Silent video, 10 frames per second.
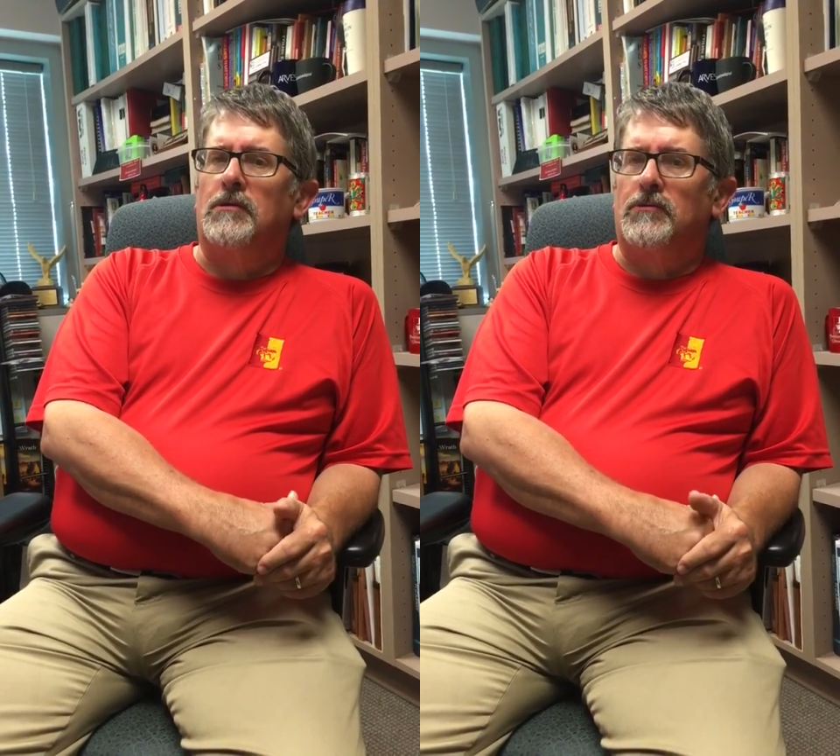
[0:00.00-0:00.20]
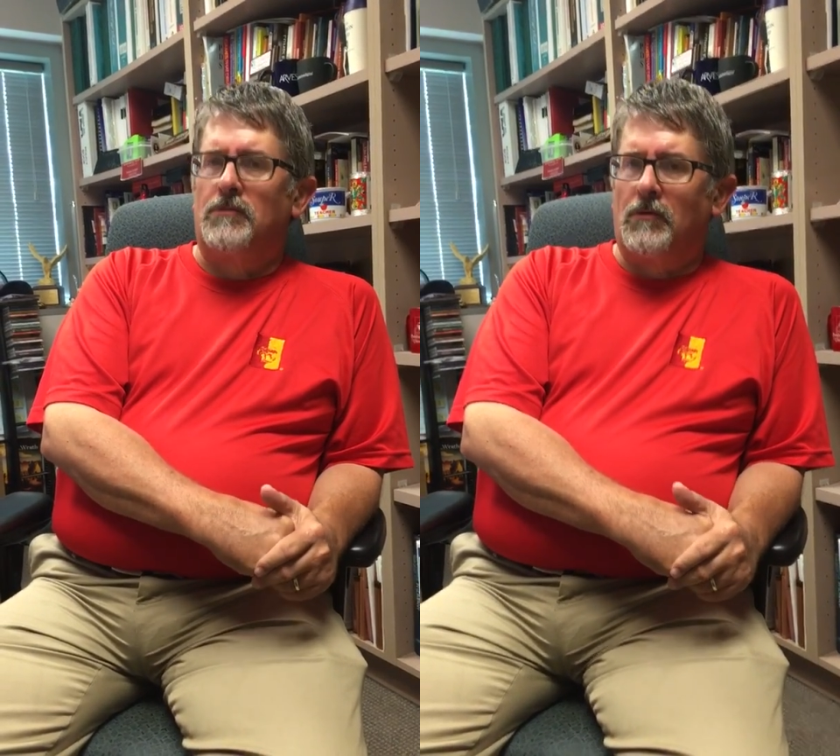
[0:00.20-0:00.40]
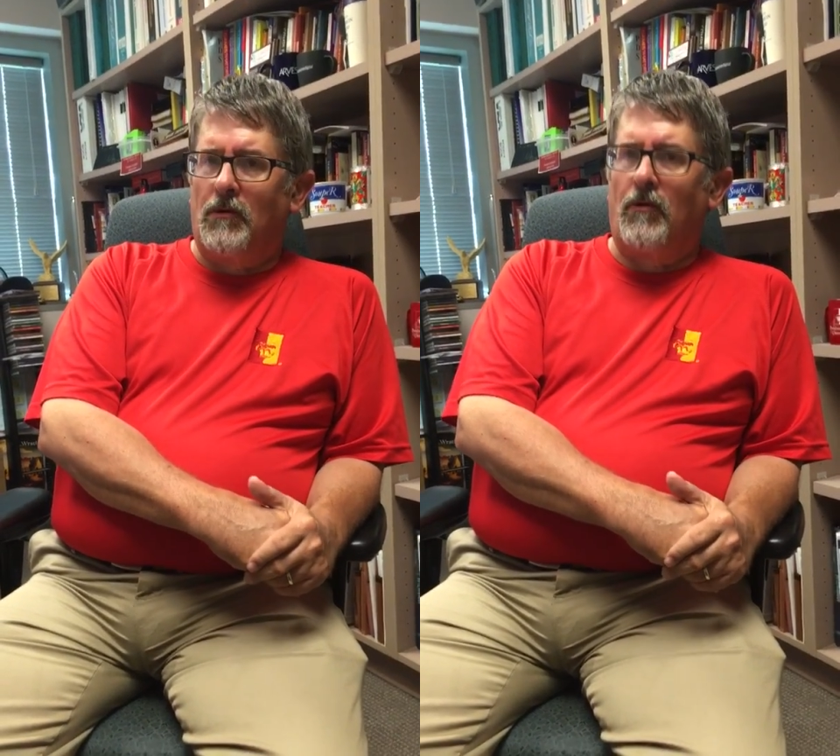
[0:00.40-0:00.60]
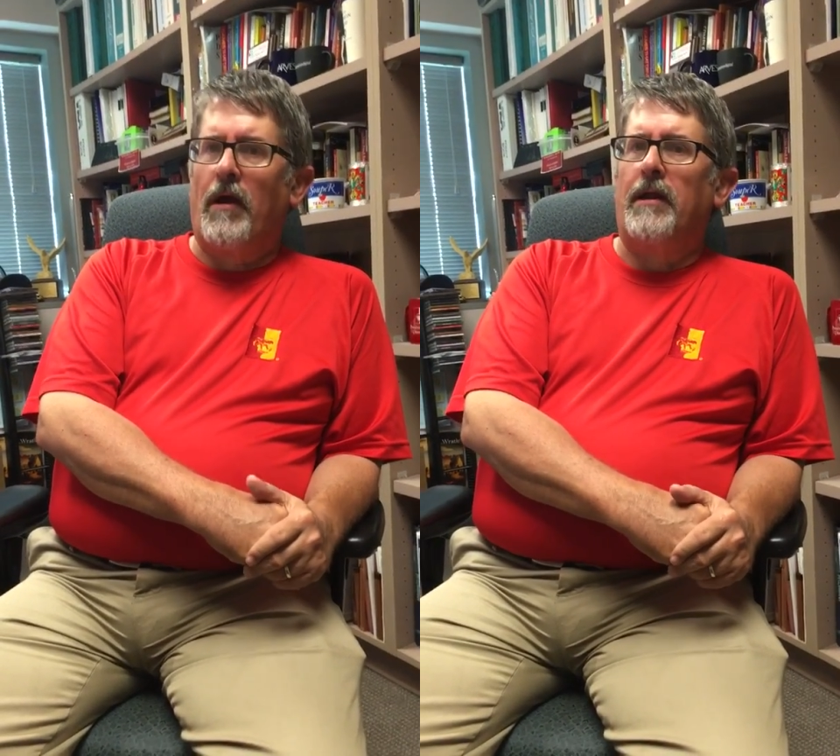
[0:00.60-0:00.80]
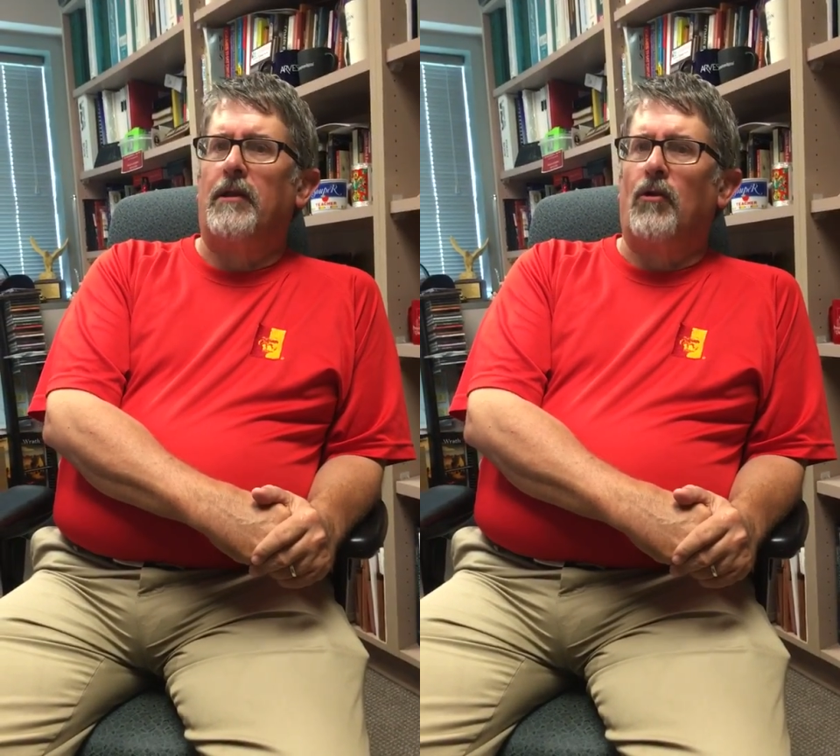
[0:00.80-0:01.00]

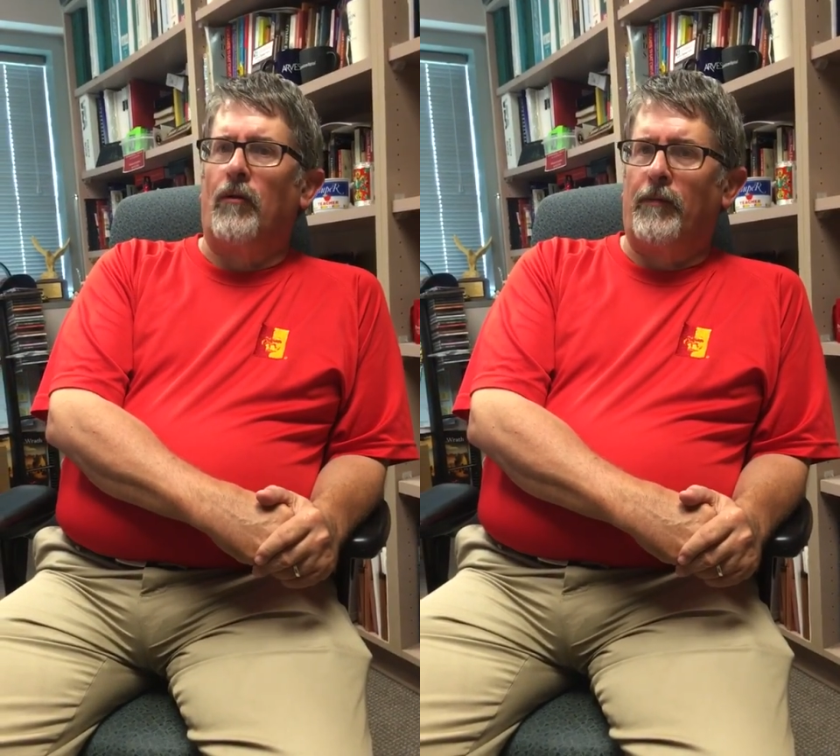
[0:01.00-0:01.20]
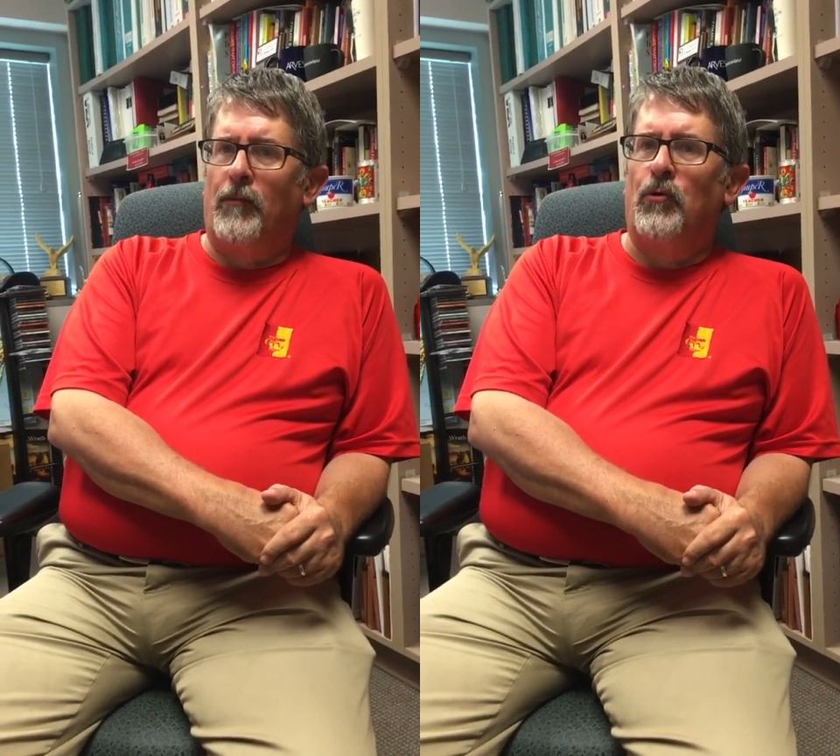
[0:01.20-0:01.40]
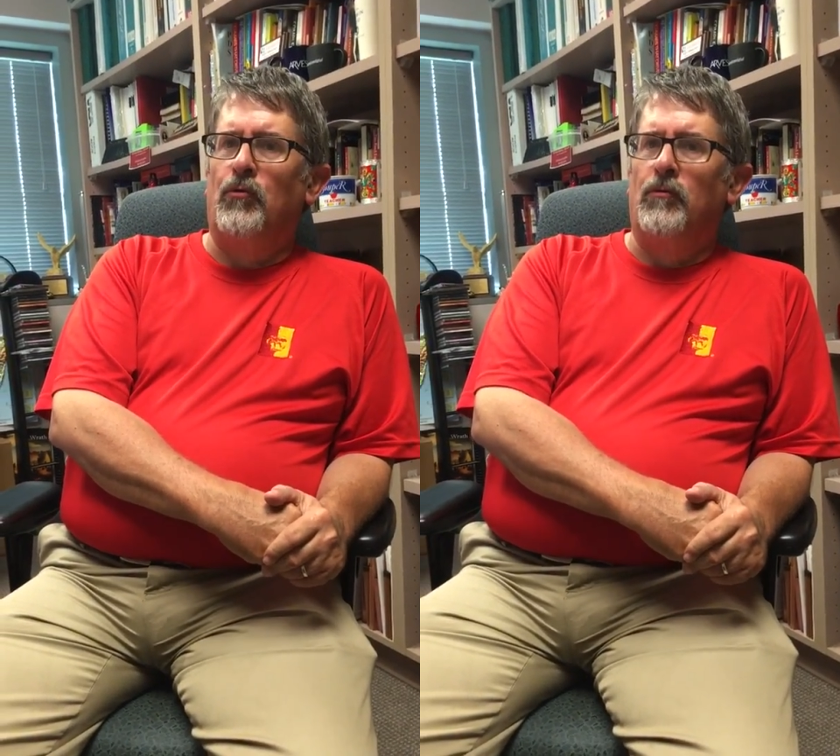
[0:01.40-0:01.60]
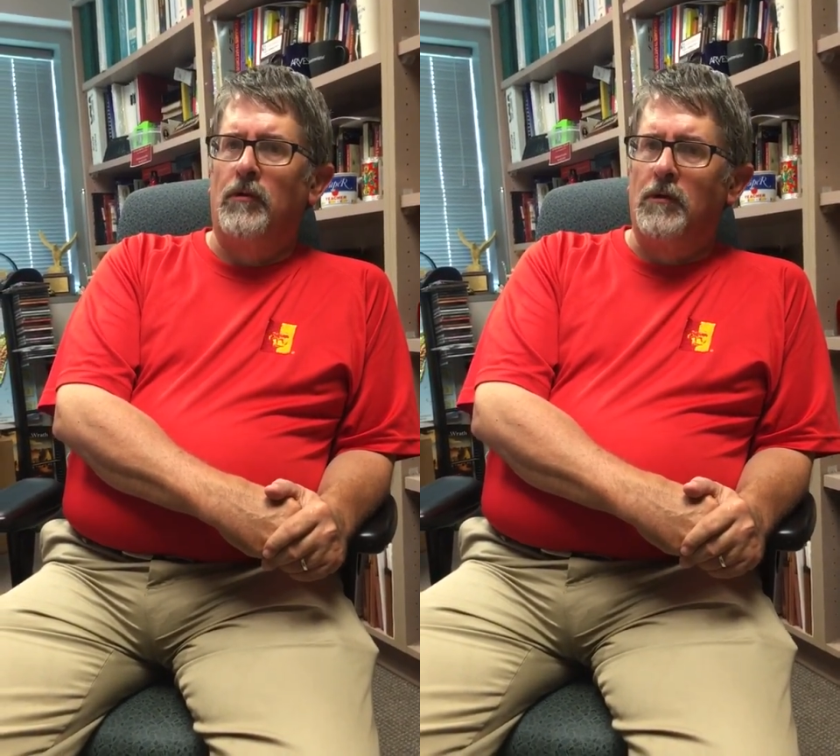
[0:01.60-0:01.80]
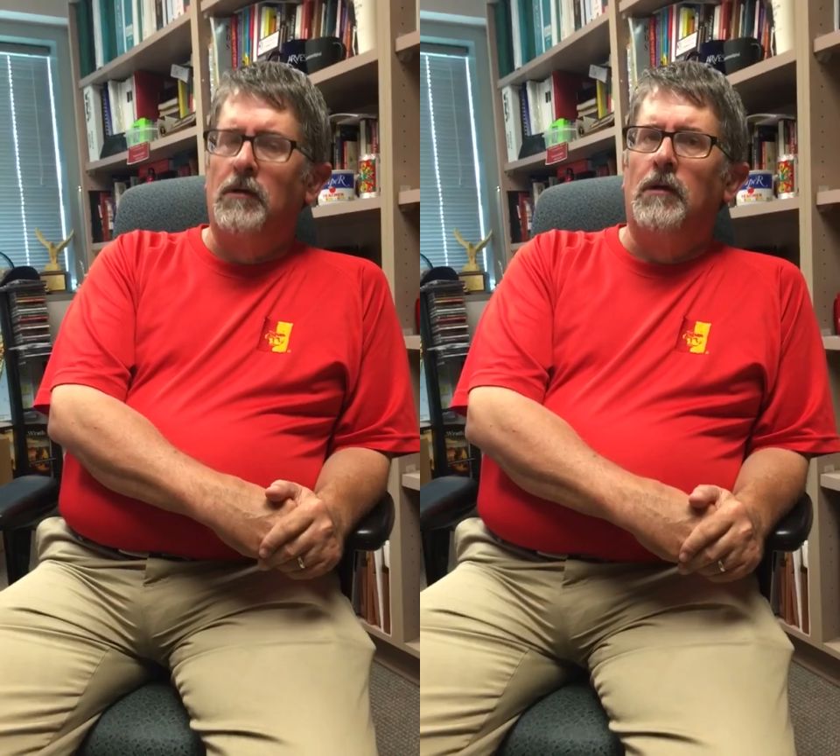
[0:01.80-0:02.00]
landed on the
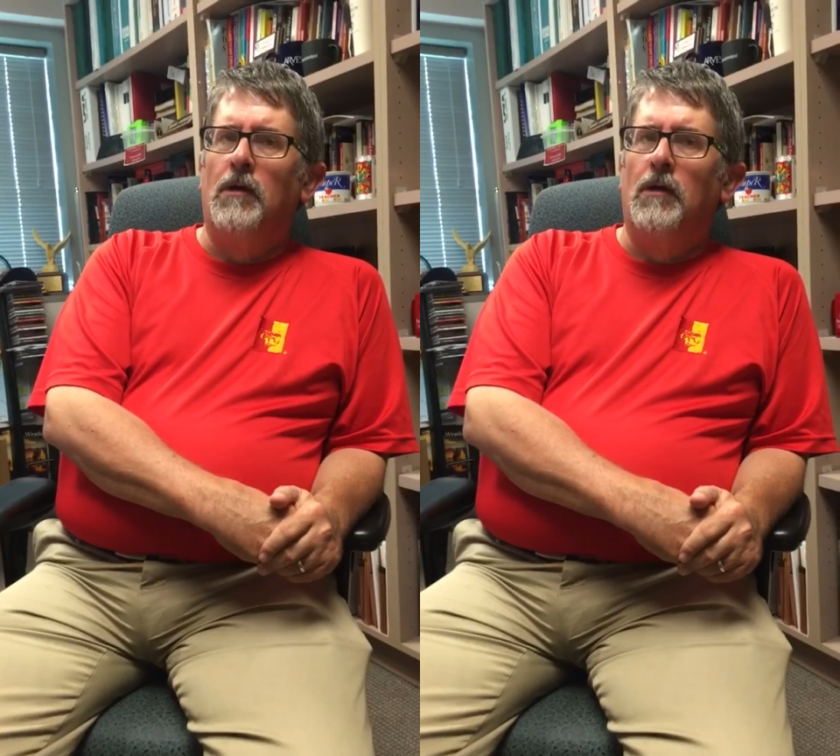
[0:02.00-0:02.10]
moon.